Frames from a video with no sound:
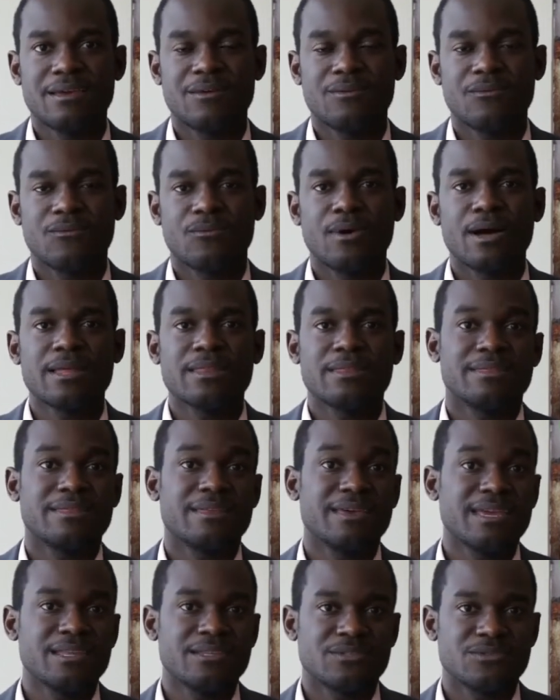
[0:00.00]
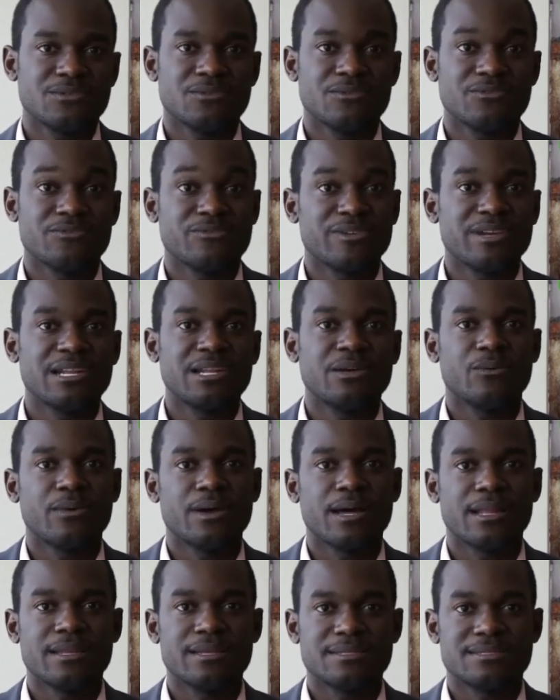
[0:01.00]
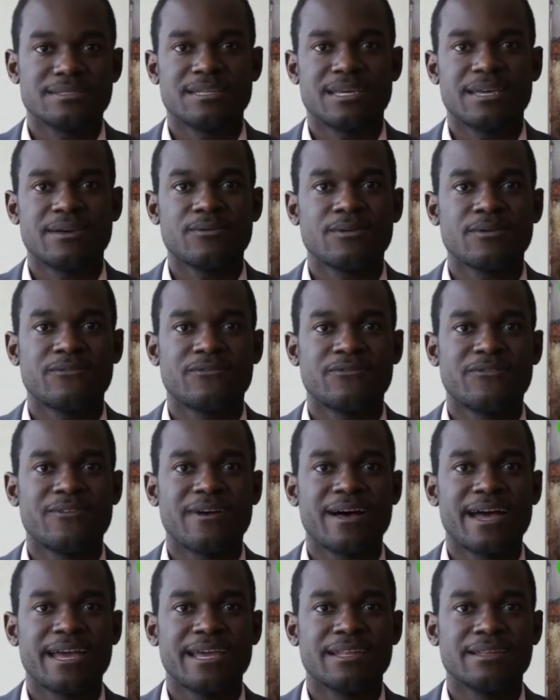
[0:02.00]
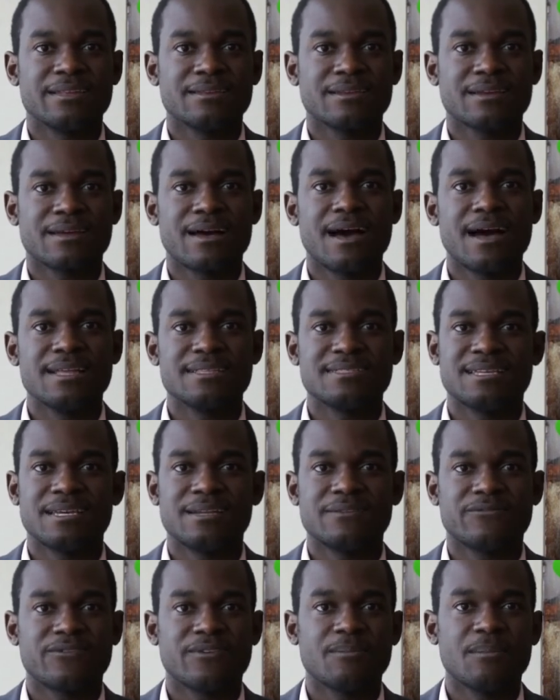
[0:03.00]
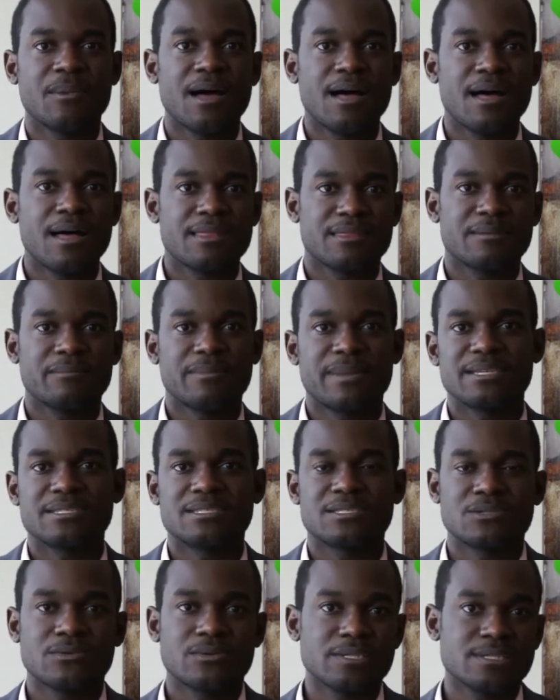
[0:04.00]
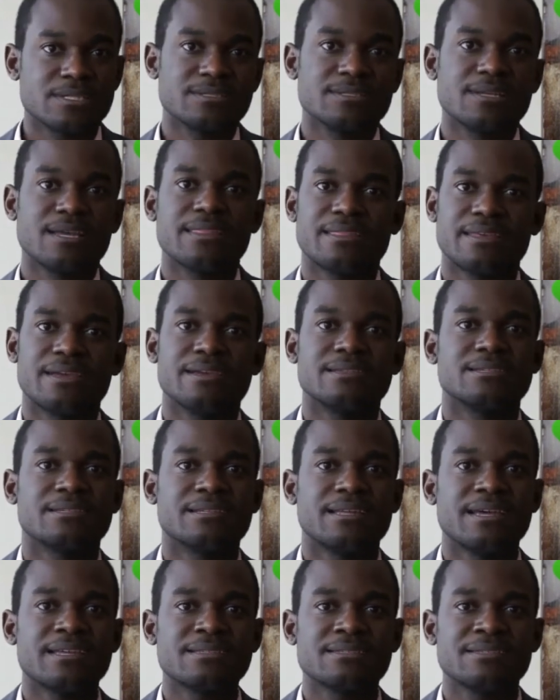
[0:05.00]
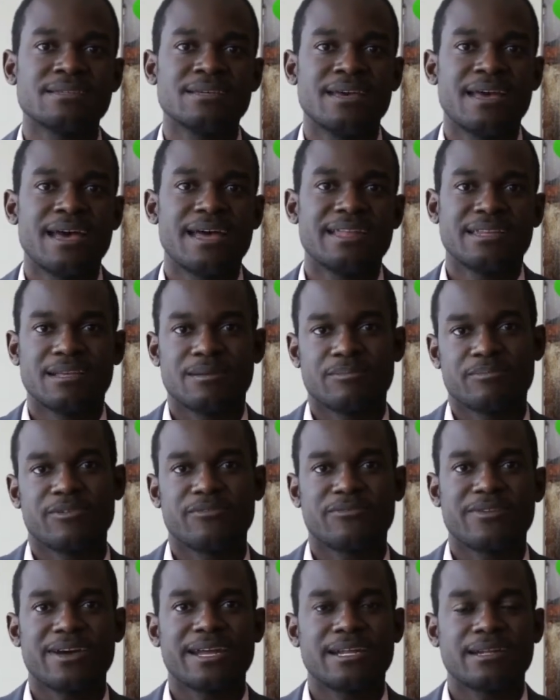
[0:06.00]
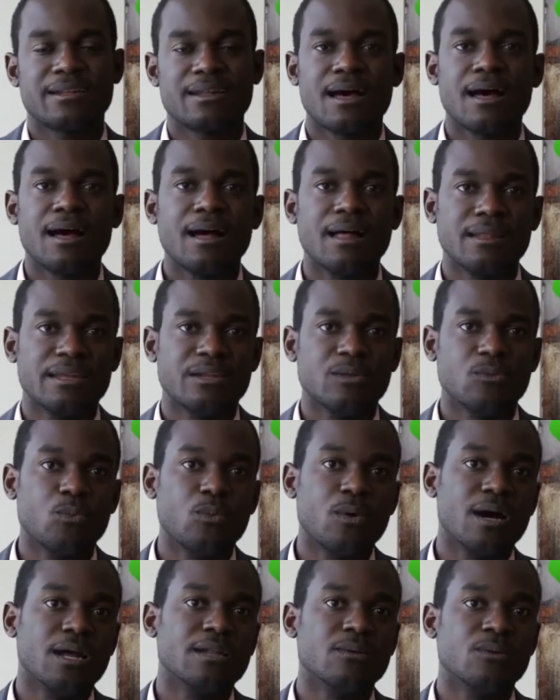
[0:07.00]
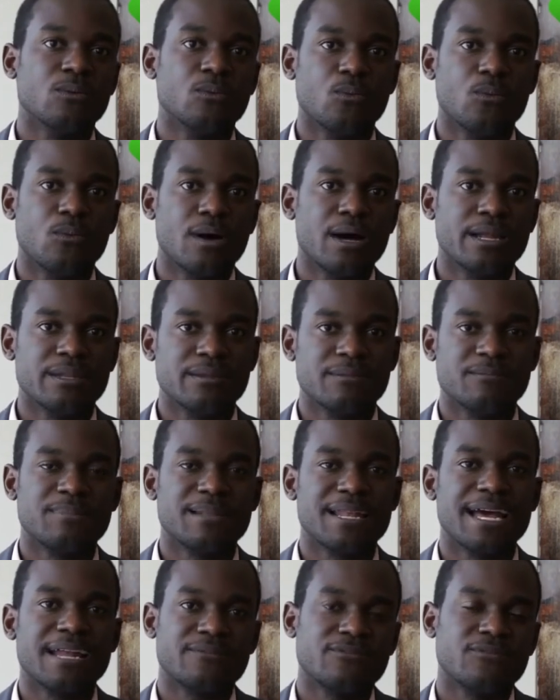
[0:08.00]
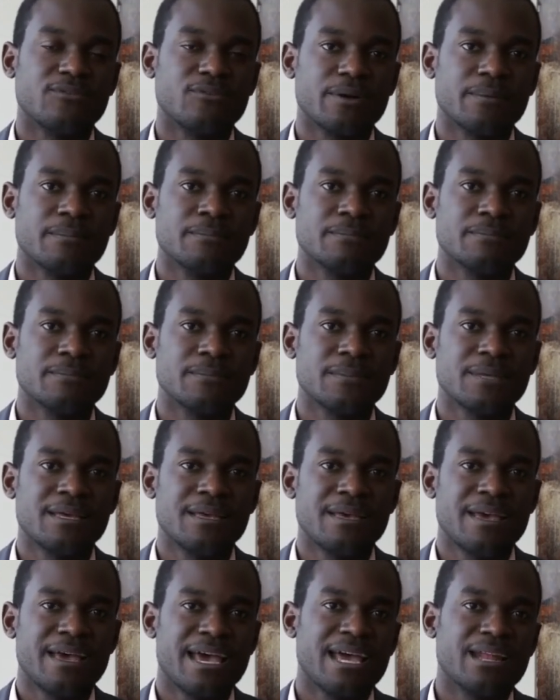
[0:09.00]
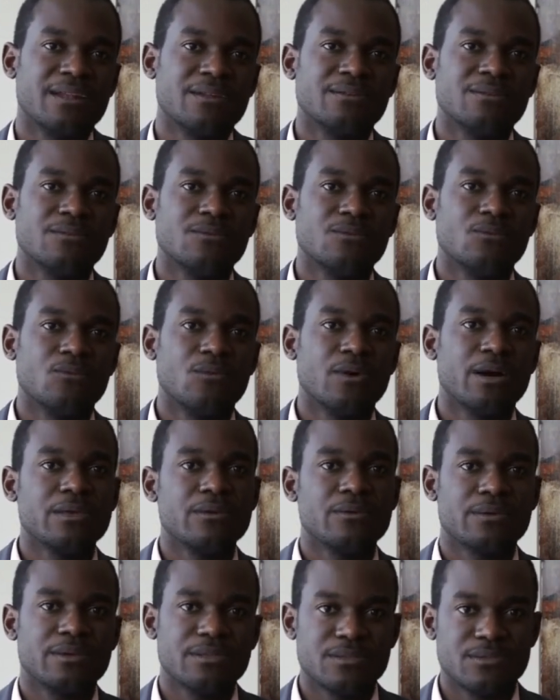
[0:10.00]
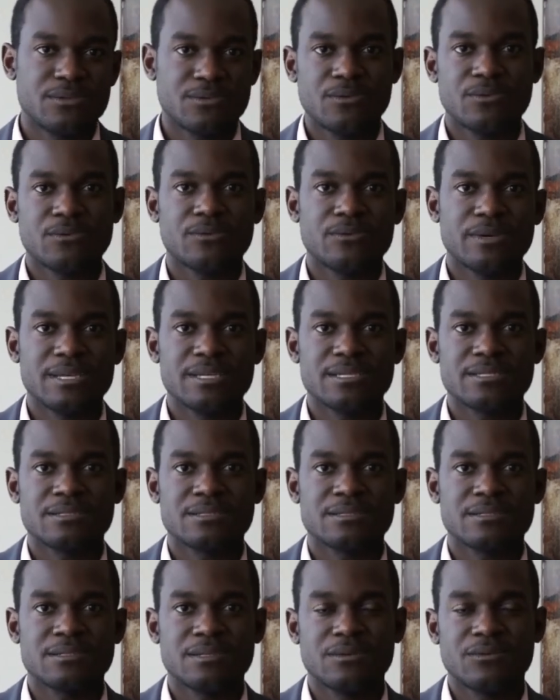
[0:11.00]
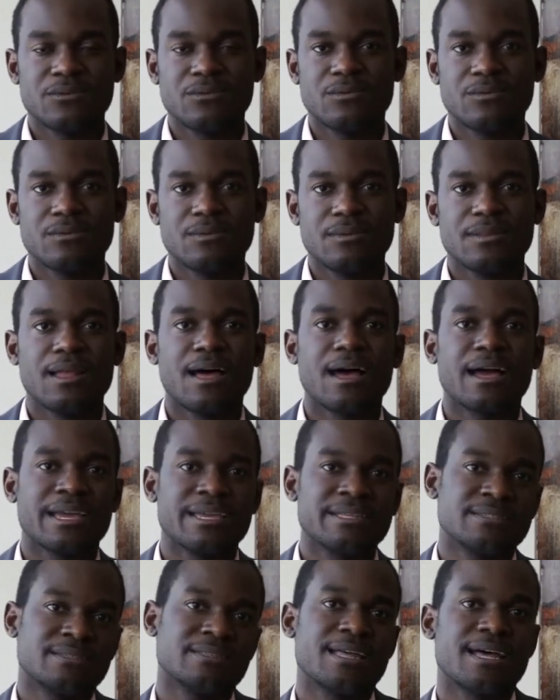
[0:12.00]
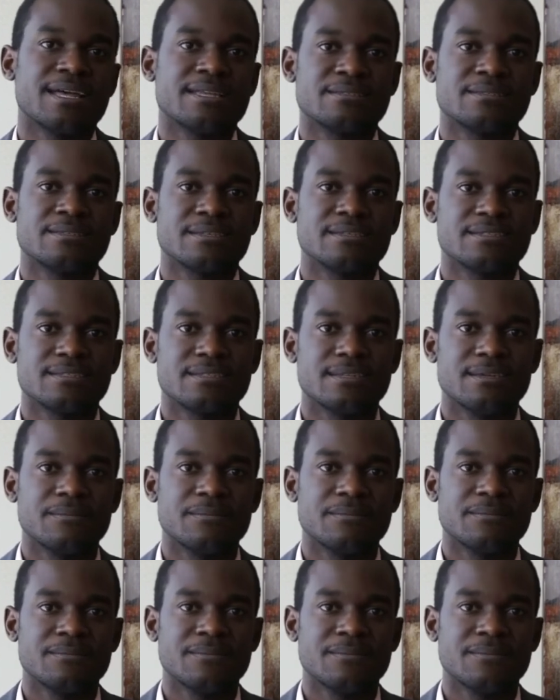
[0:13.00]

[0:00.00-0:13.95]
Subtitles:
what they do really well is they will find content from all the best sources on the internet, and they'll provide it all in one platform. And what you can do is log into that system,